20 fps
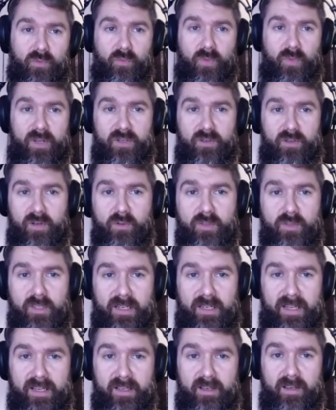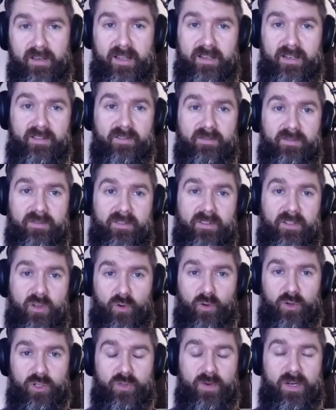when you go to that link and the
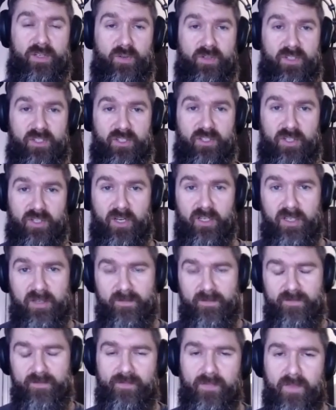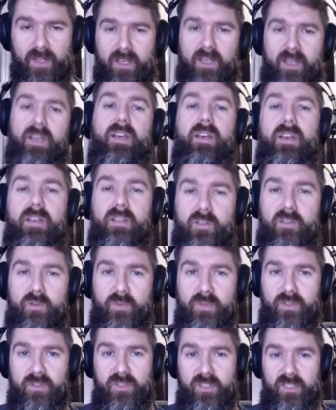orchestrator is done, you
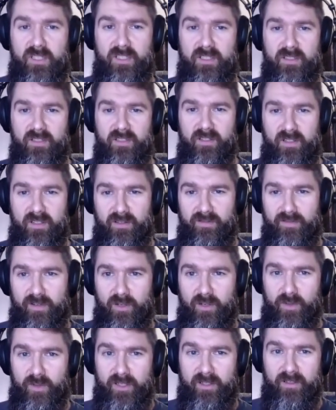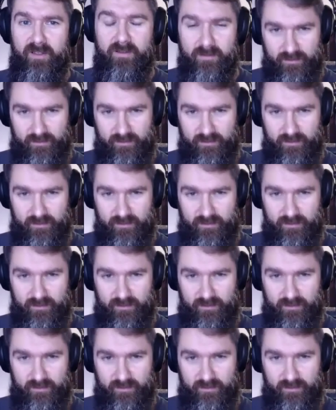would see the following.